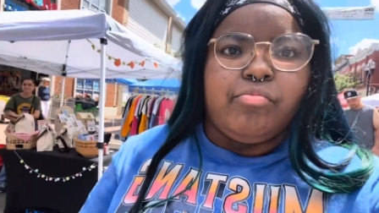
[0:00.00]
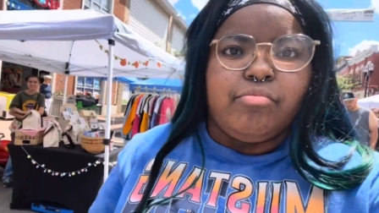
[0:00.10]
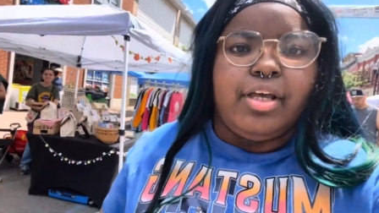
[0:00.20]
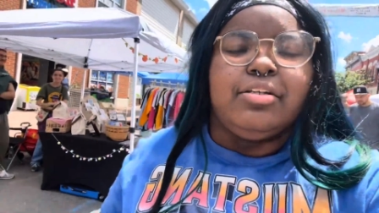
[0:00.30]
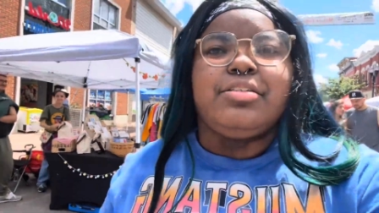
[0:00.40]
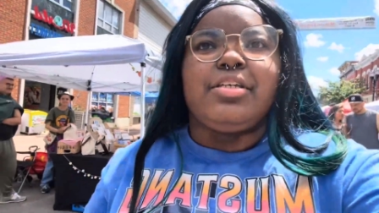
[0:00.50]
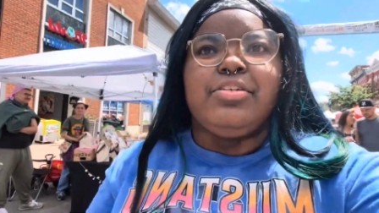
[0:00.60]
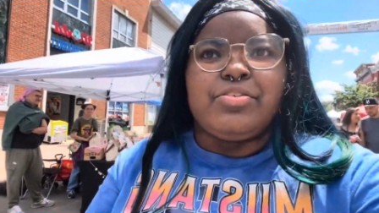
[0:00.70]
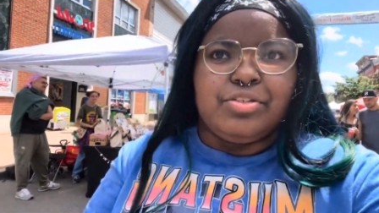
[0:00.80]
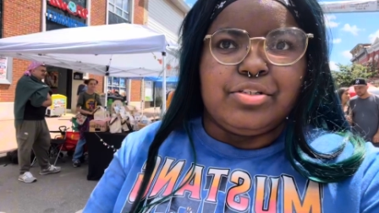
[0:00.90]
I just
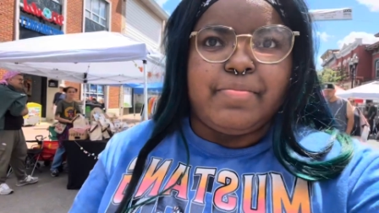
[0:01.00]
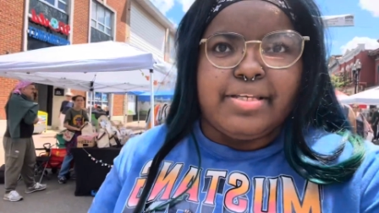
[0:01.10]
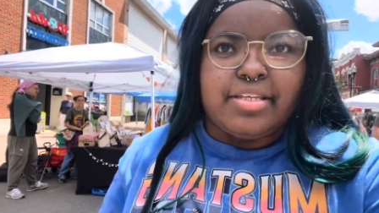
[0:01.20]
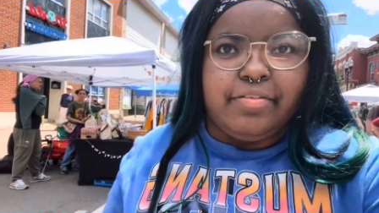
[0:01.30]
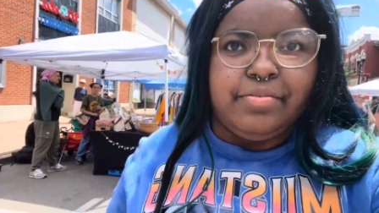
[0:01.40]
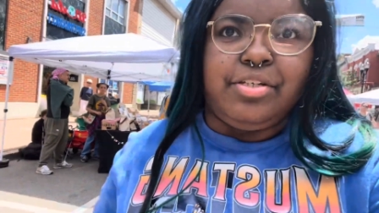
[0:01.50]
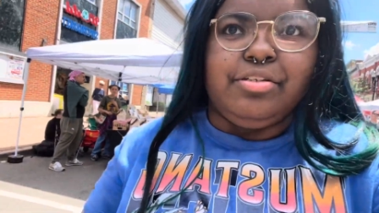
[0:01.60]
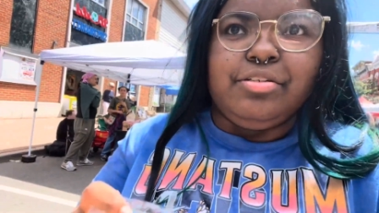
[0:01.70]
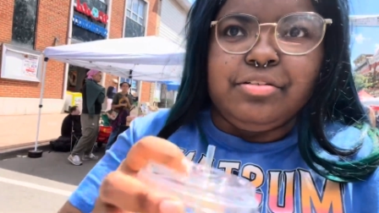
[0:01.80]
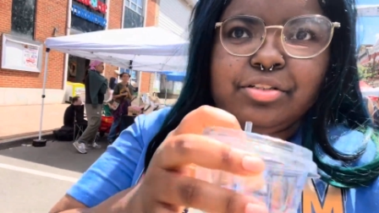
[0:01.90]
introduced myself
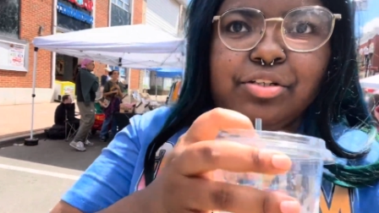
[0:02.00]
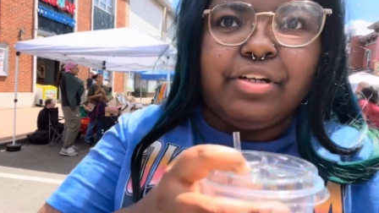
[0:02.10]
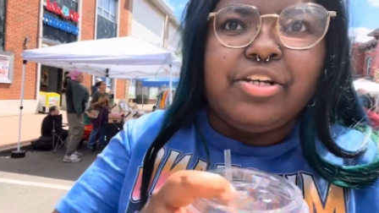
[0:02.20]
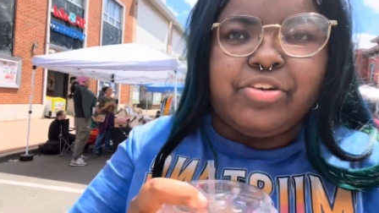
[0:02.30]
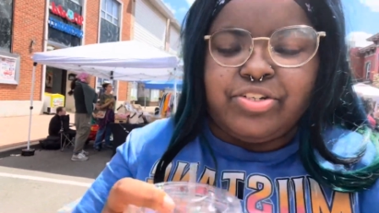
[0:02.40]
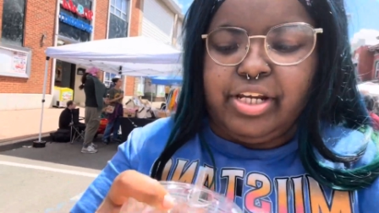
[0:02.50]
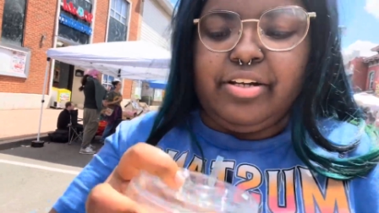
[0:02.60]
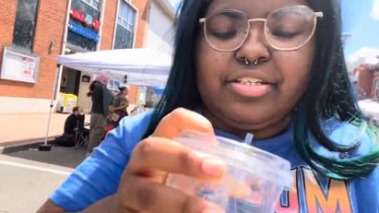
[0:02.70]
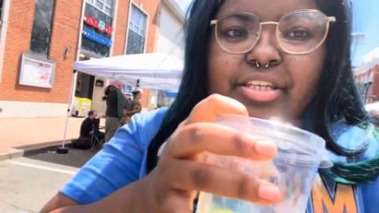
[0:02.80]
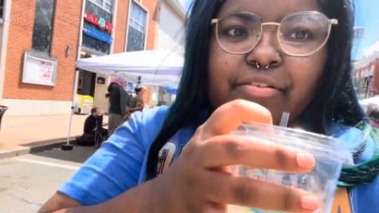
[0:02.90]
to 3 crocheters and it